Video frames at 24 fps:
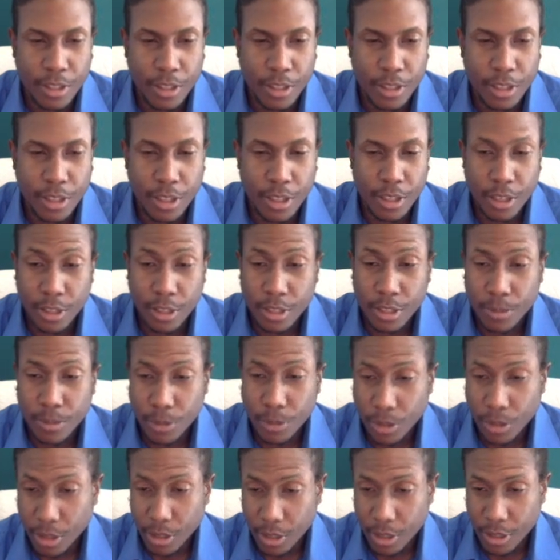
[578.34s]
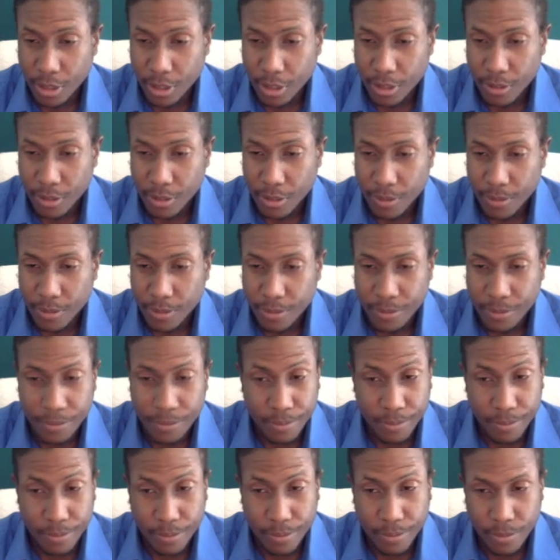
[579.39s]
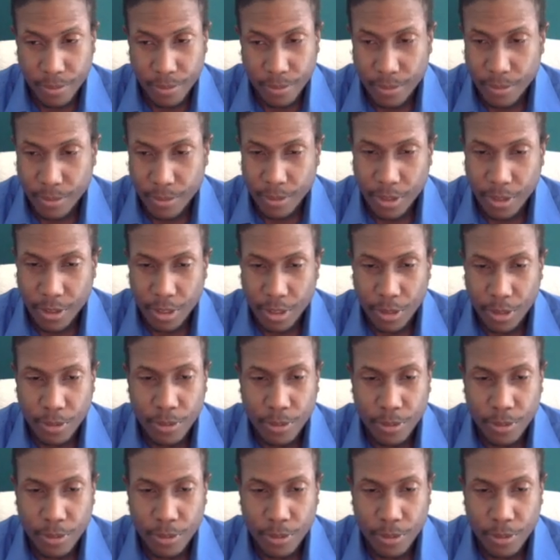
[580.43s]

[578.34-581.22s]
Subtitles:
at a small cost. So